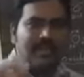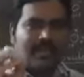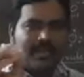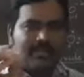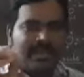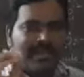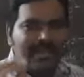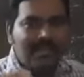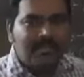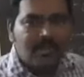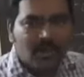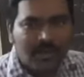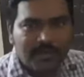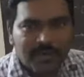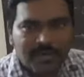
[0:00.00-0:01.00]
chemical
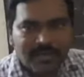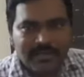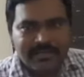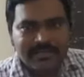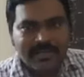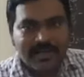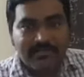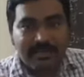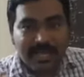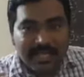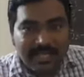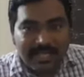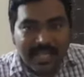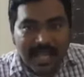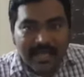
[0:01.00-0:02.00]
properties of
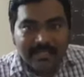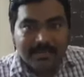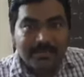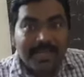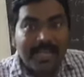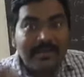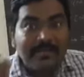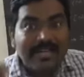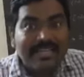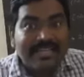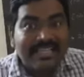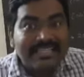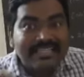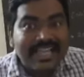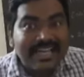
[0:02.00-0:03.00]
any atom can be
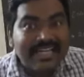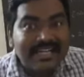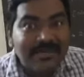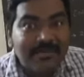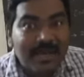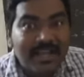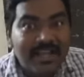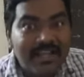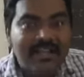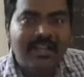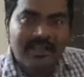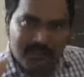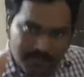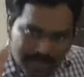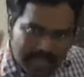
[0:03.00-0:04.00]
decided by
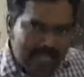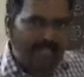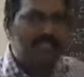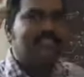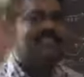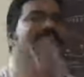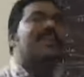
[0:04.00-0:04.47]
valency